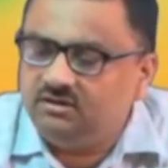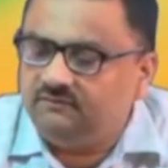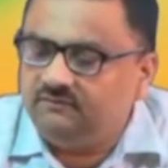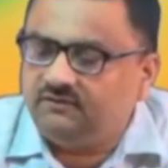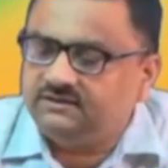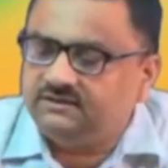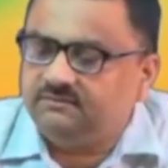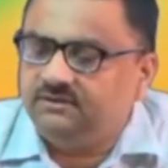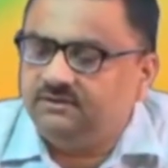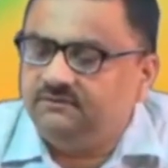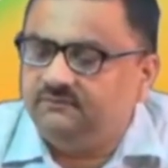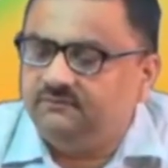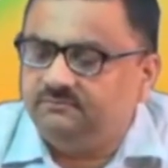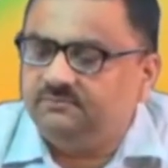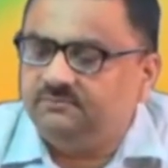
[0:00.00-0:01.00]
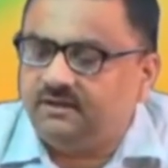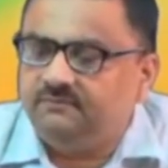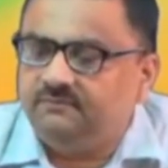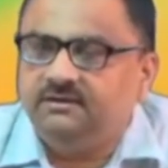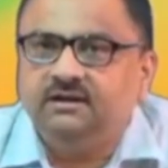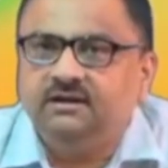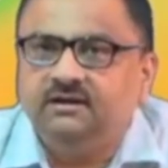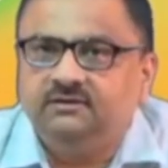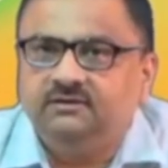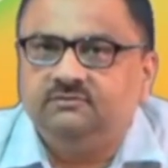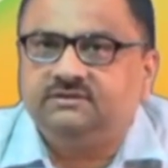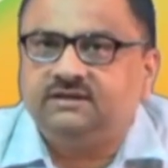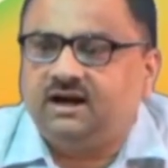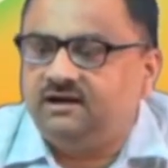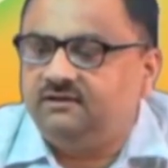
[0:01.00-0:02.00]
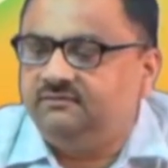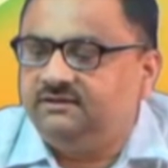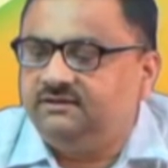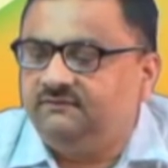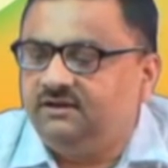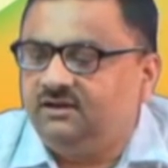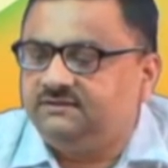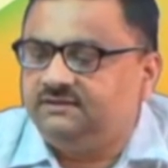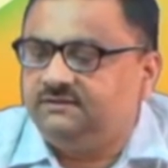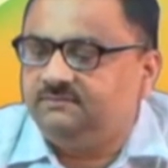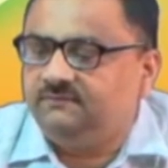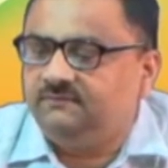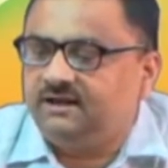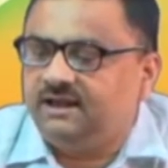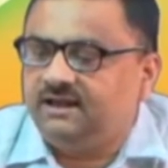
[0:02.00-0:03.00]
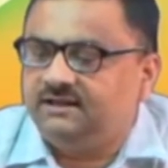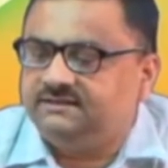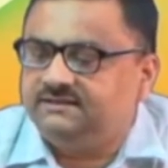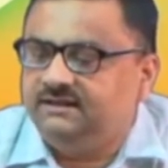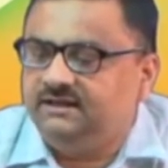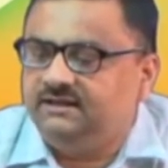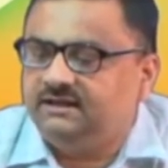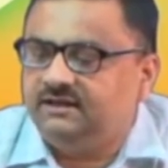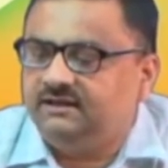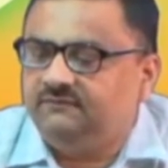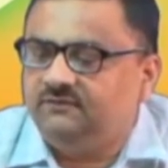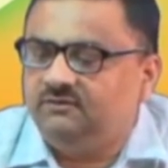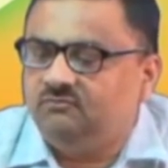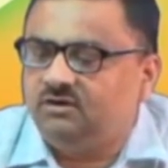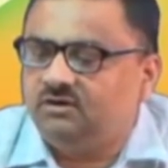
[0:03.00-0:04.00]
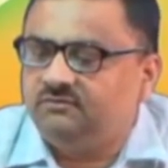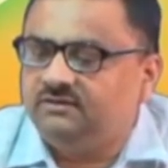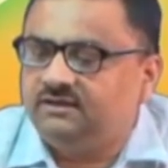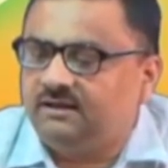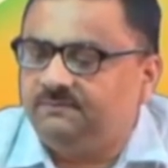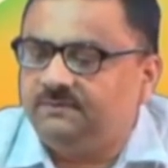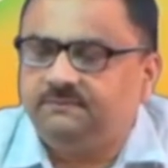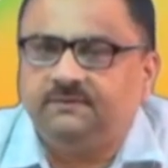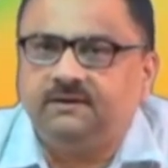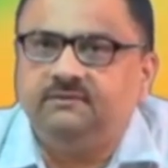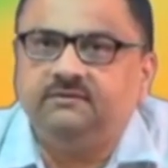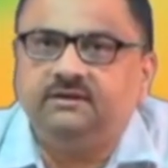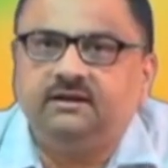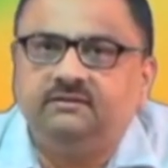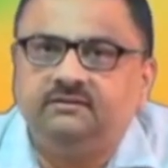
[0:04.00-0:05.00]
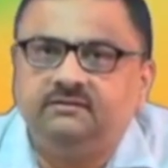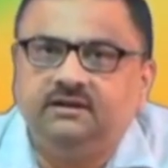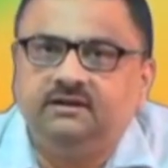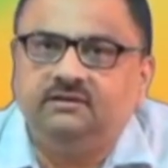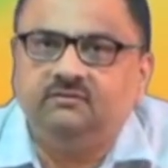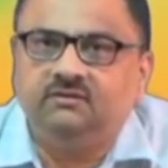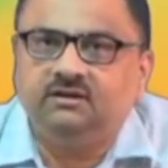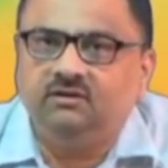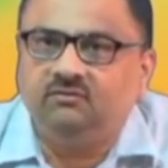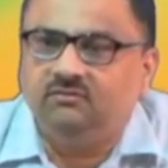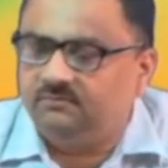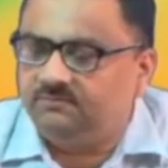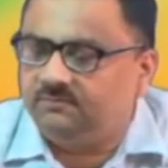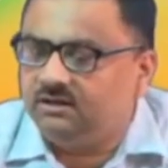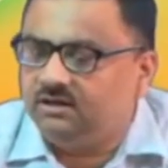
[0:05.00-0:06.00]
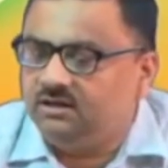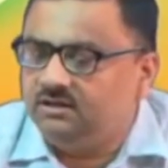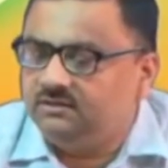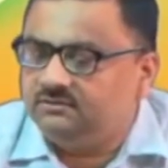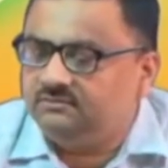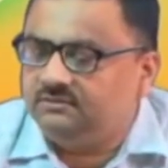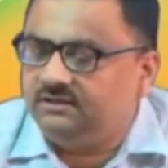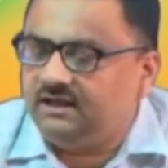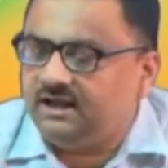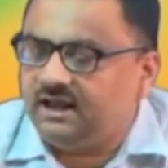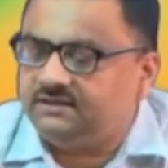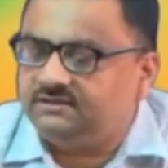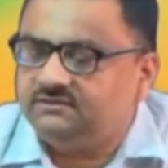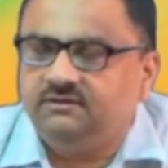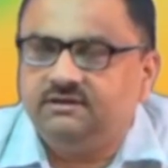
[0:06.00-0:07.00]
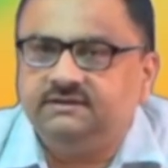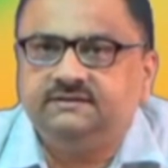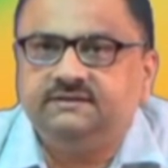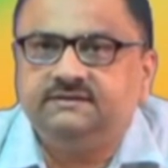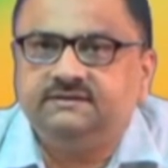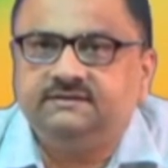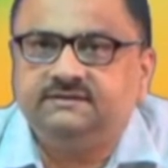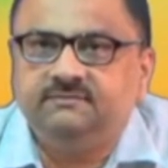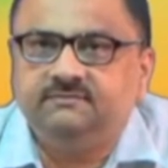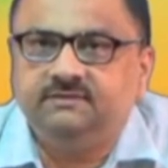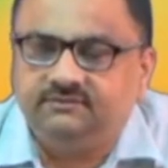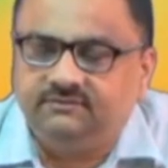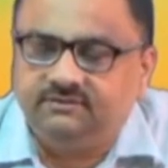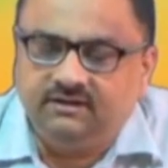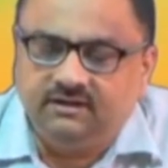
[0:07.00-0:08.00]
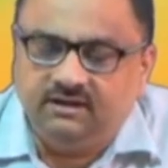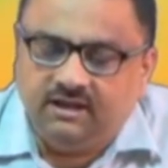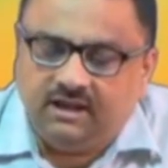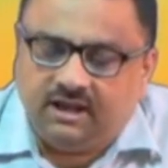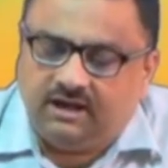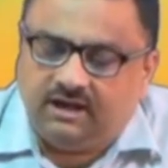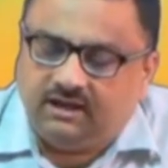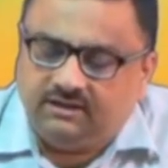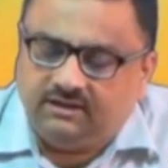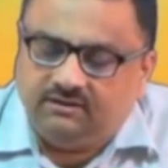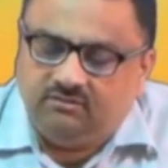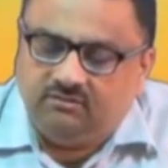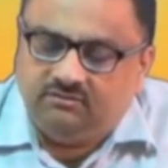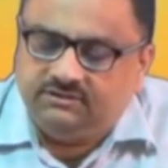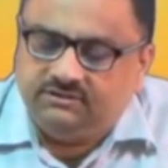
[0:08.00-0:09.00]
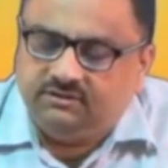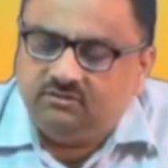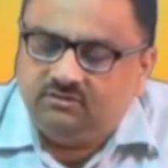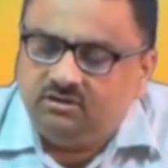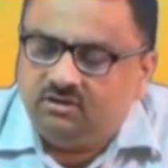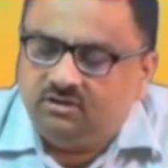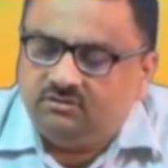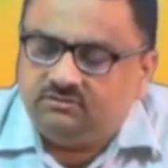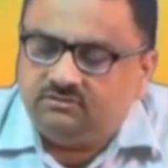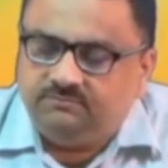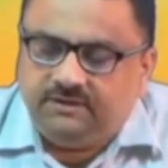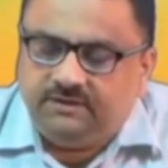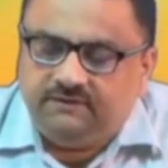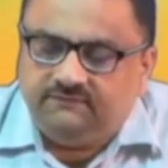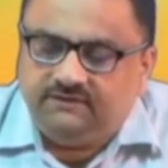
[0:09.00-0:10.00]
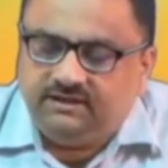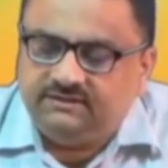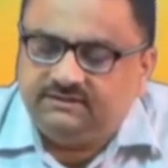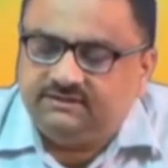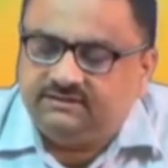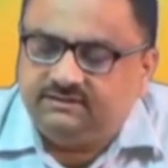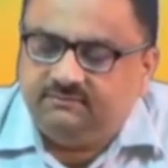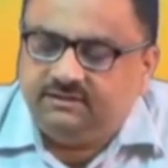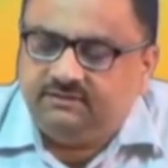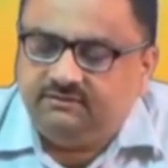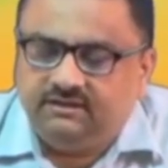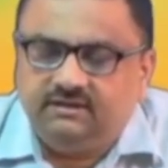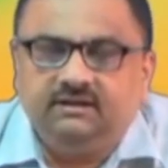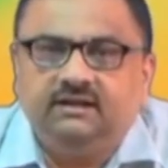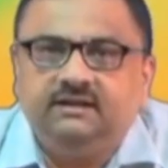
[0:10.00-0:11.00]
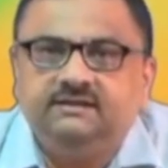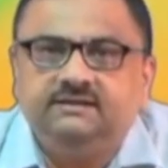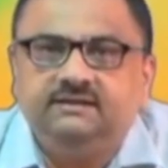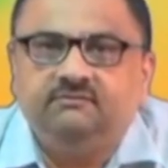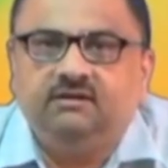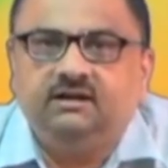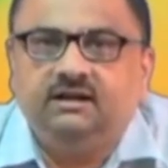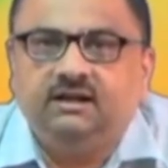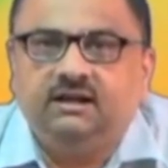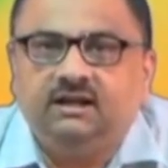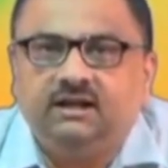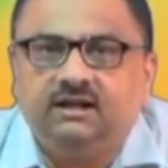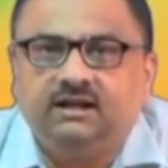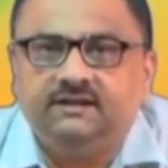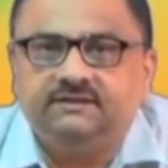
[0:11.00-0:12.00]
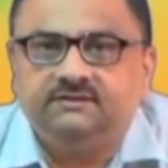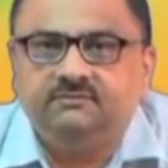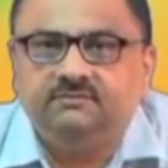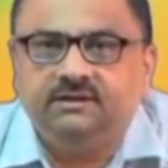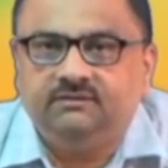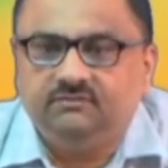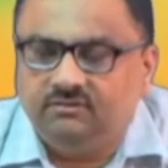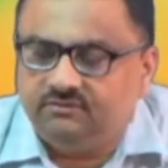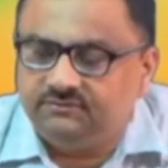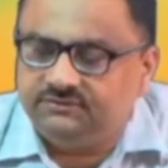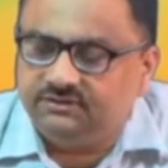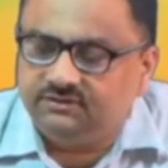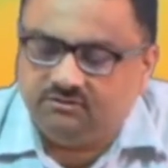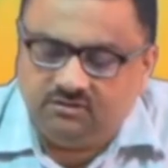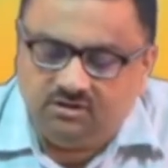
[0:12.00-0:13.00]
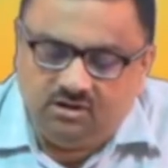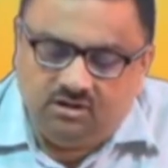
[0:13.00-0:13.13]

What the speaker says: For example, if I mean to start with the velocity profile, I can see that if we work with the upper part, we can ignore the lower part. So, there has to exist a symmetry at r equal to 0. So, if there is a symmetry, then del C1 del r has to be equal to 0.